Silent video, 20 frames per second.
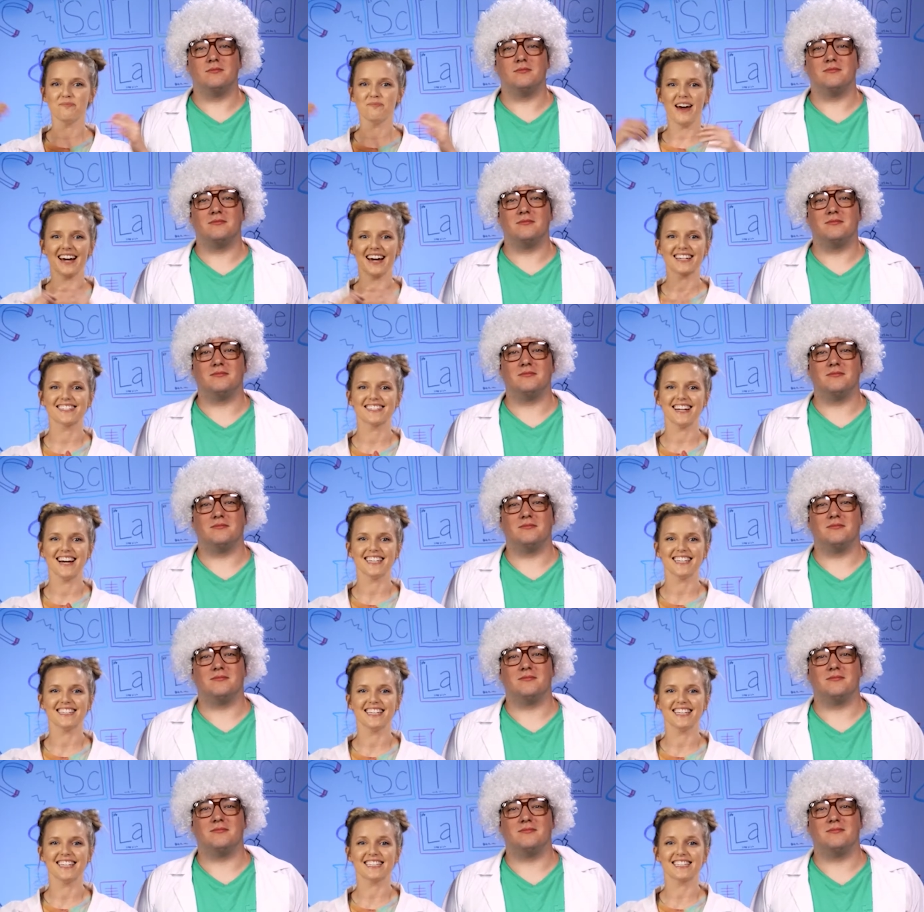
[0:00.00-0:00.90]
Speaker 1: back,
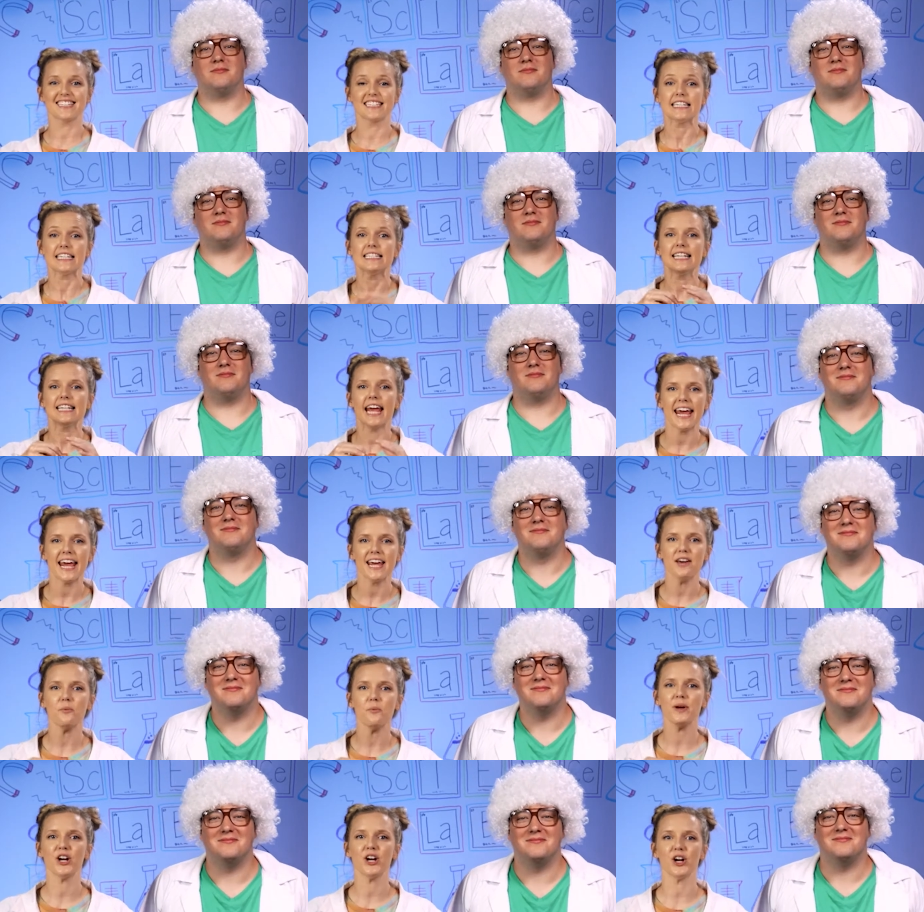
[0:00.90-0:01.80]
scientists.
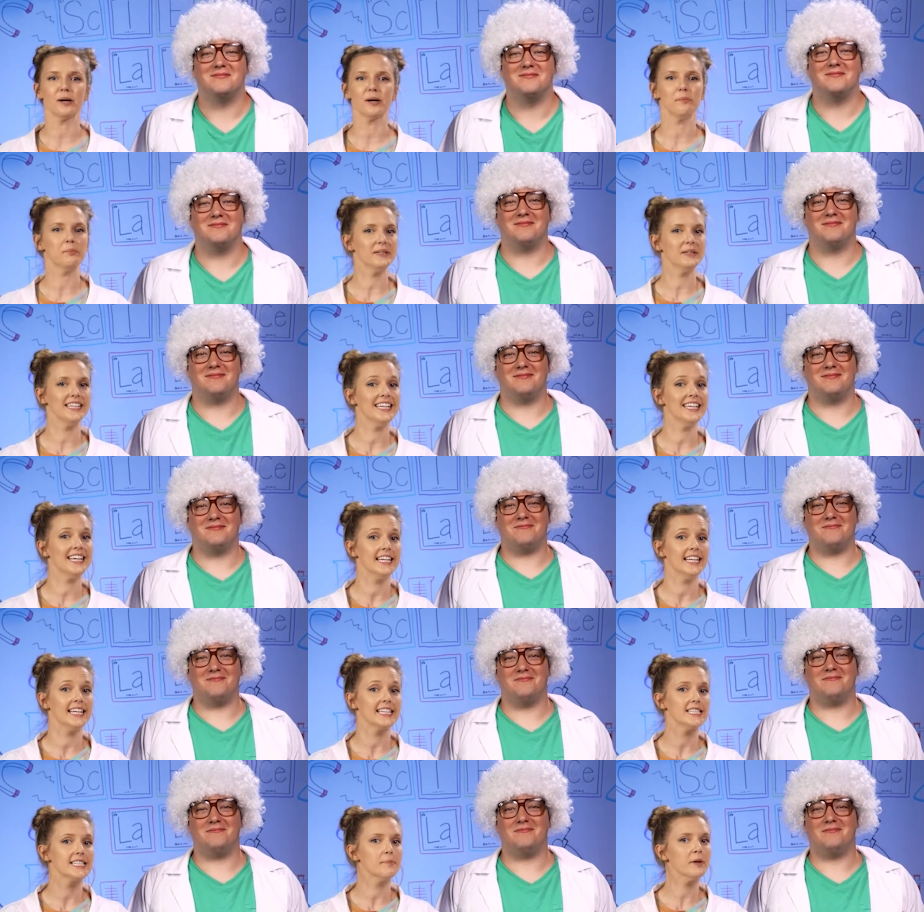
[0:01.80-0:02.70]
Today we are completing an
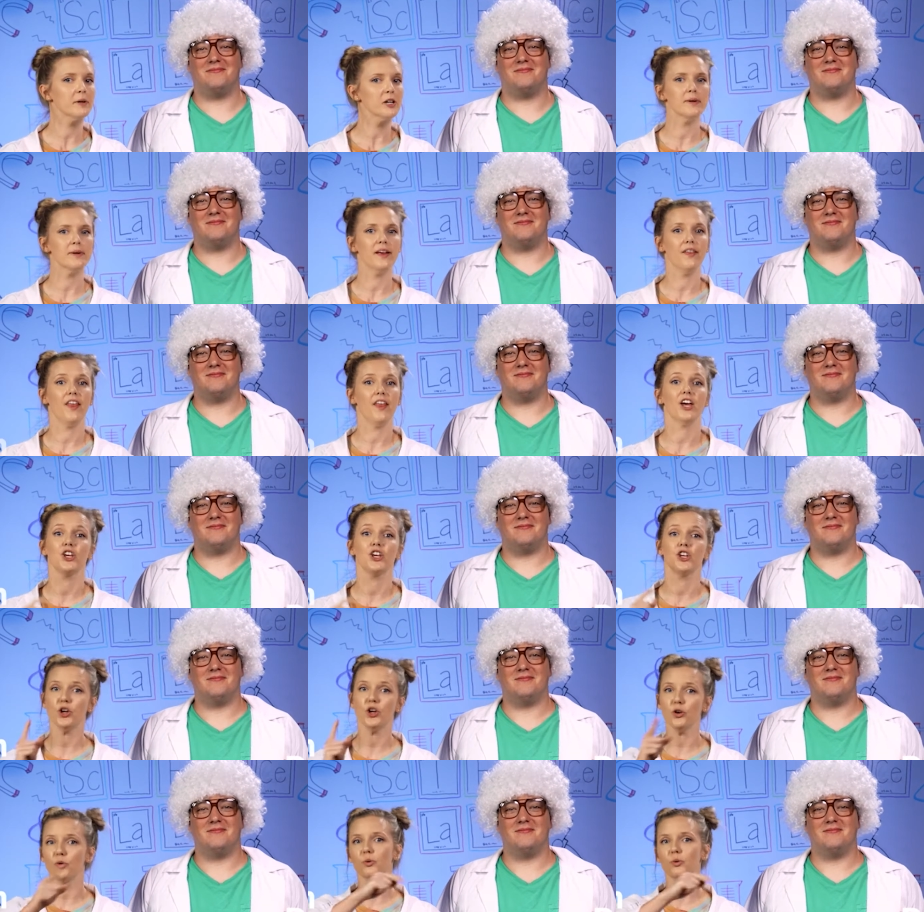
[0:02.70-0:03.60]
experiment that
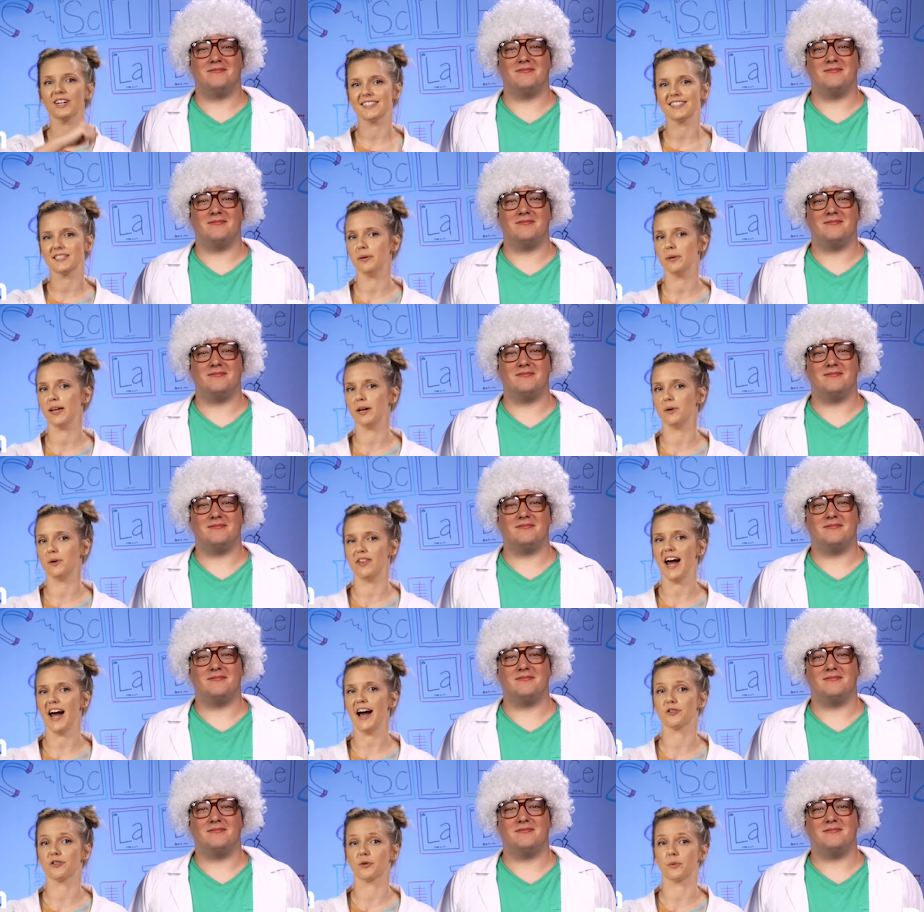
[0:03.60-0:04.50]
you will get to play with
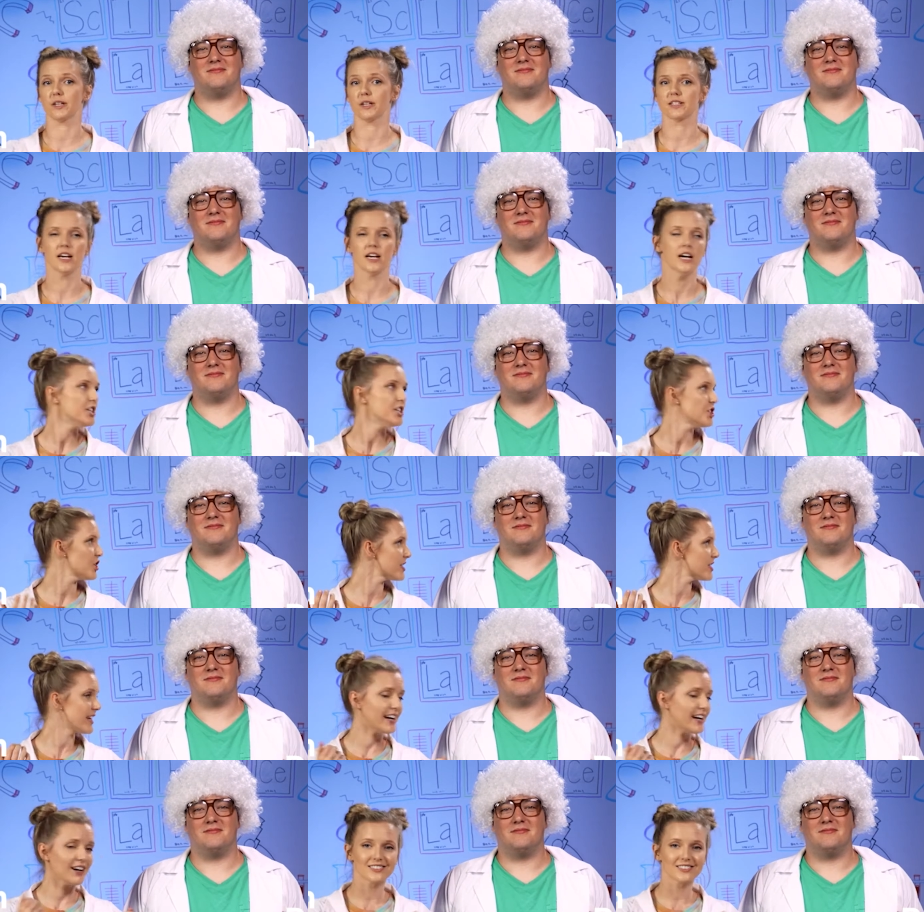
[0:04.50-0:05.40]
afterwards,
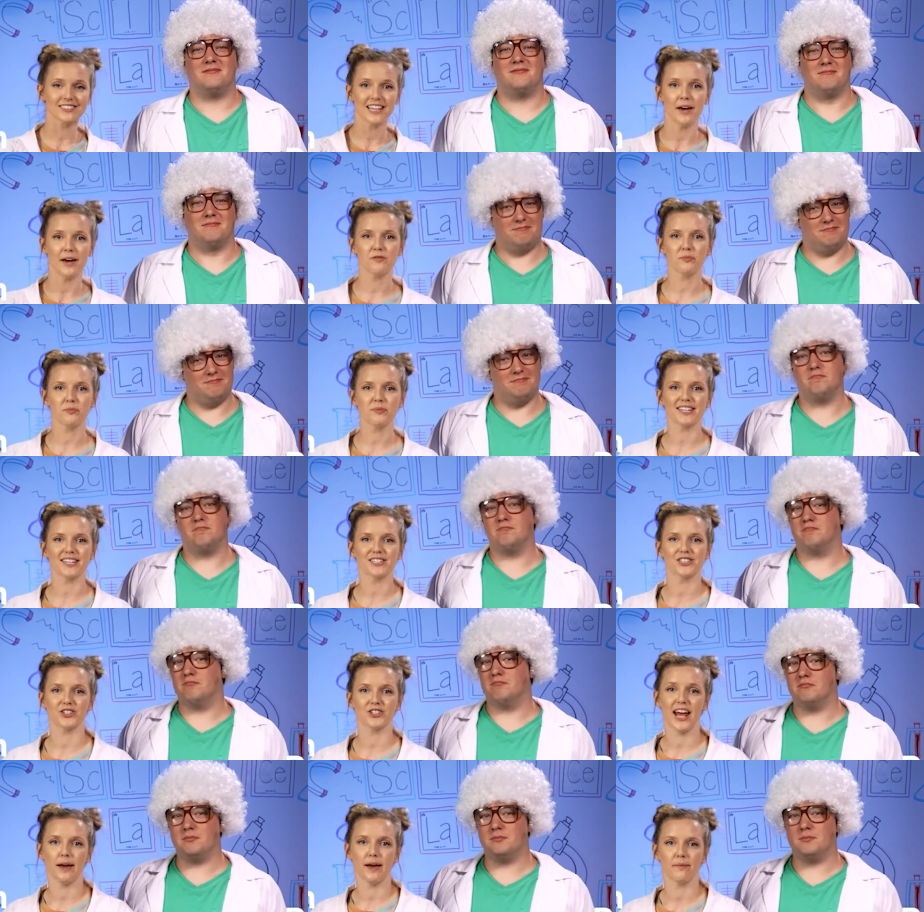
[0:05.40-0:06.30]
just like our slime from
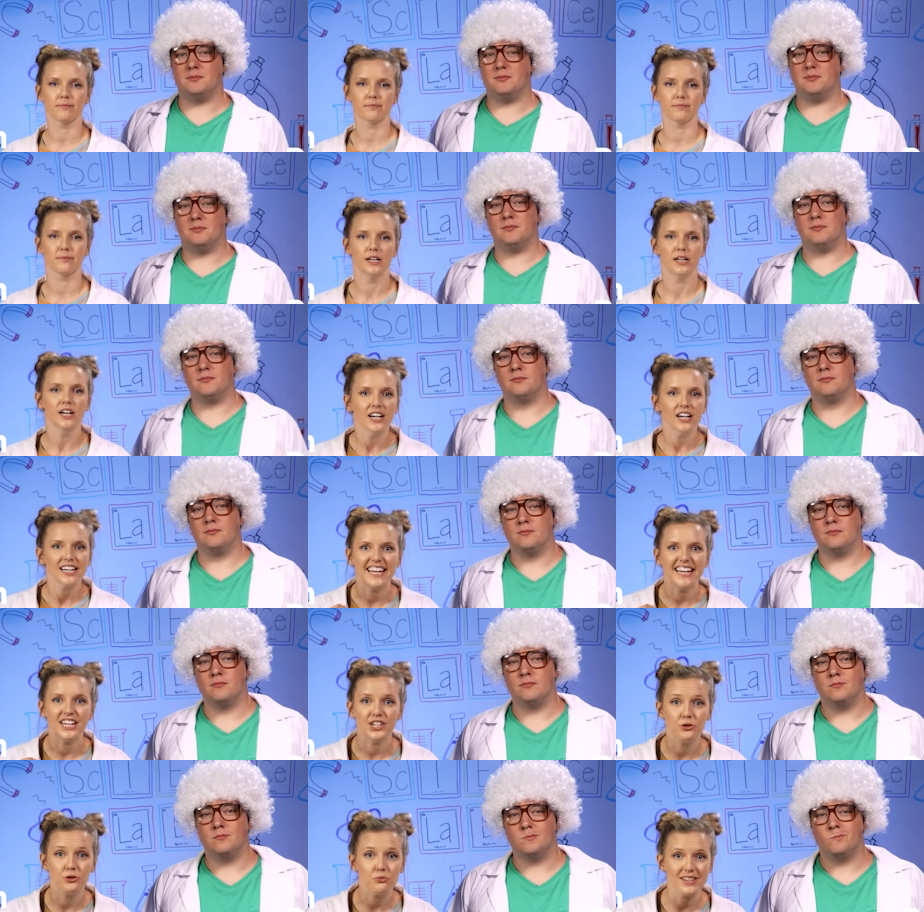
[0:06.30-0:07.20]
yesterday.
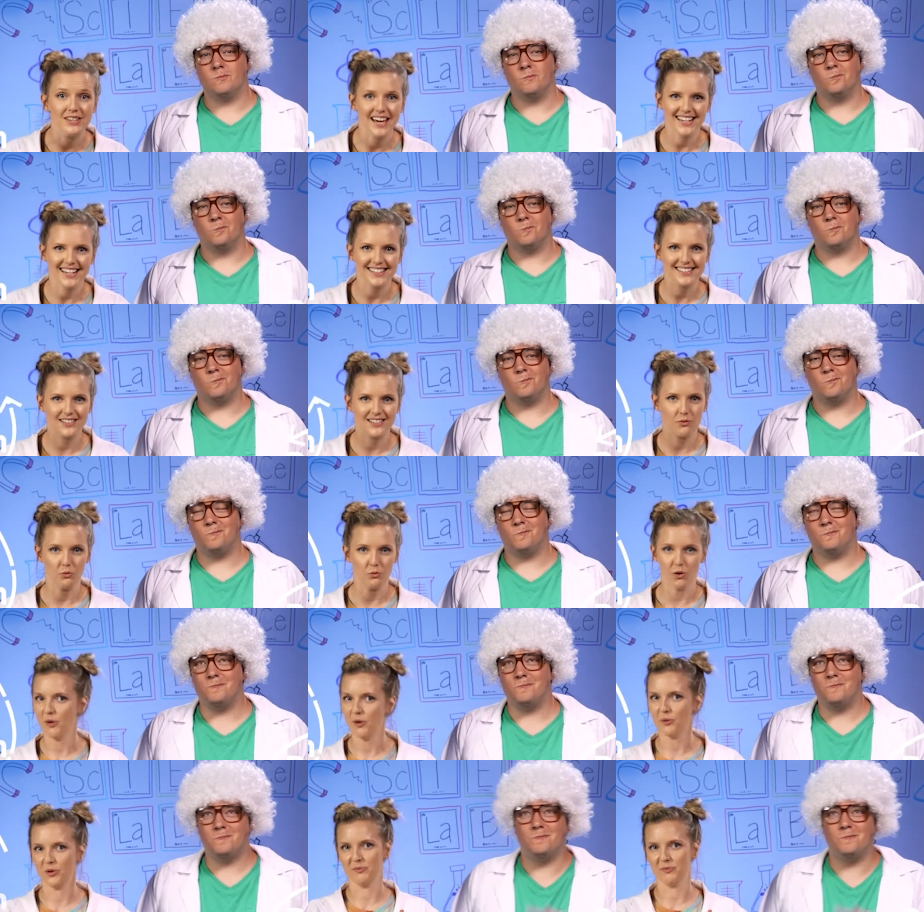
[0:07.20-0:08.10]
Can you guess
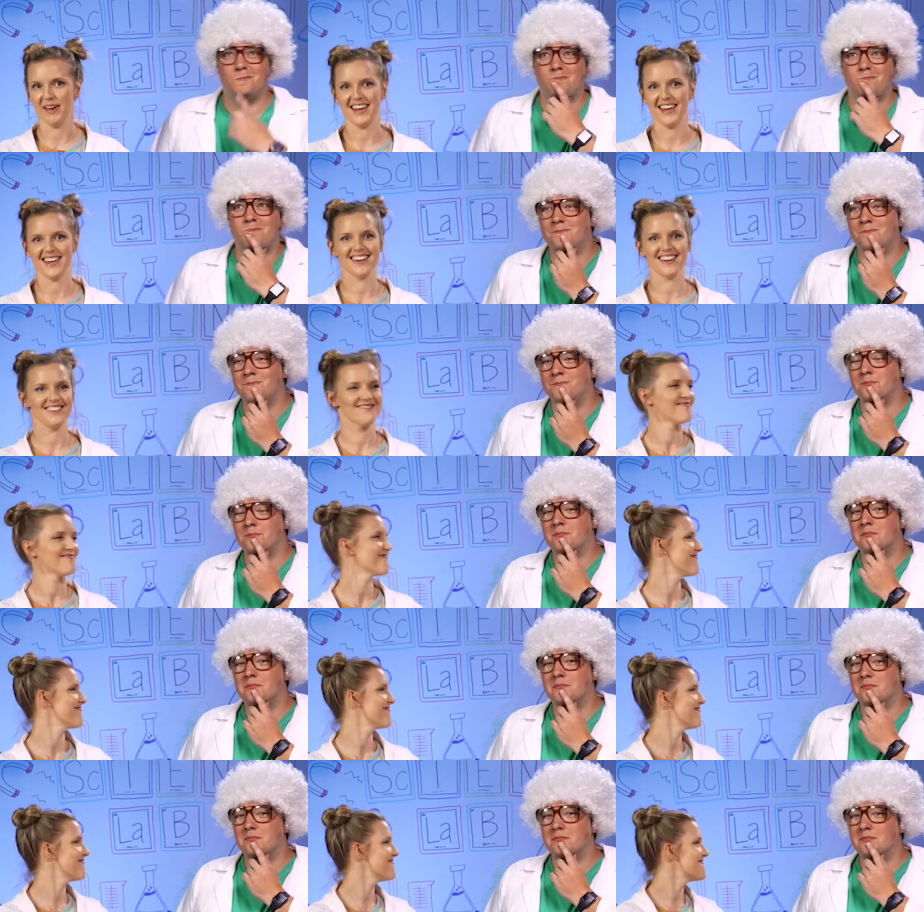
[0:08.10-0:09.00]
what we're making?
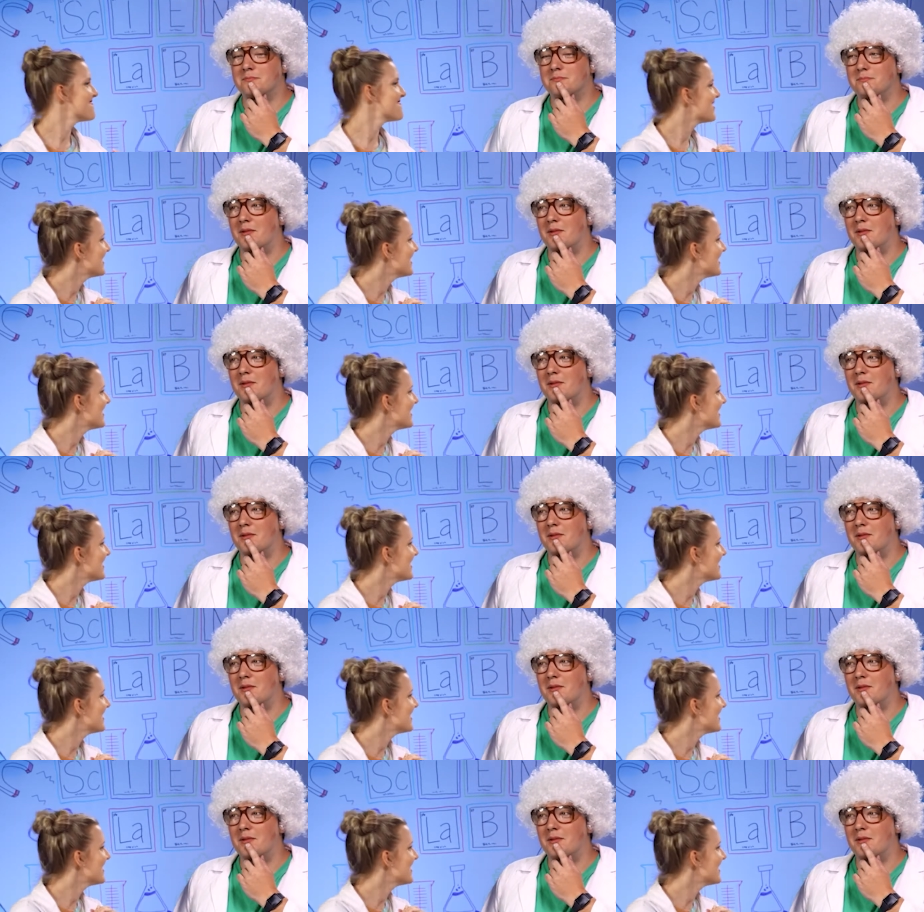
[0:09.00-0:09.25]
What